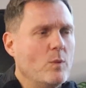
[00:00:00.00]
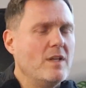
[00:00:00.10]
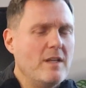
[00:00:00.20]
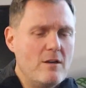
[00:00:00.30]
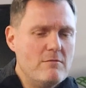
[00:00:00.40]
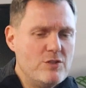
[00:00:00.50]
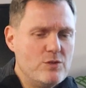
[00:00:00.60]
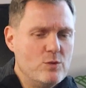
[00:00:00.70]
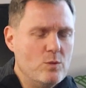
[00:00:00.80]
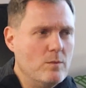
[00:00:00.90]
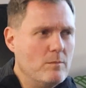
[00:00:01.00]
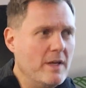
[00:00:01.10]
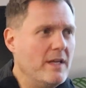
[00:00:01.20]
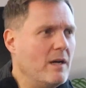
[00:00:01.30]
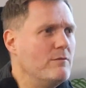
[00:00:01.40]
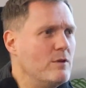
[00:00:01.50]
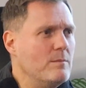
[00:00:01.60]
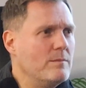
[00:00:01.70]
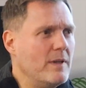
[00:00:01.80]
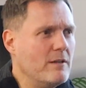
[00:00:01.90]
And where did that original money come
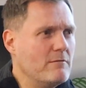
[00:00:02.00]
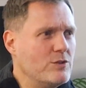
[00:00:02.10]
from, that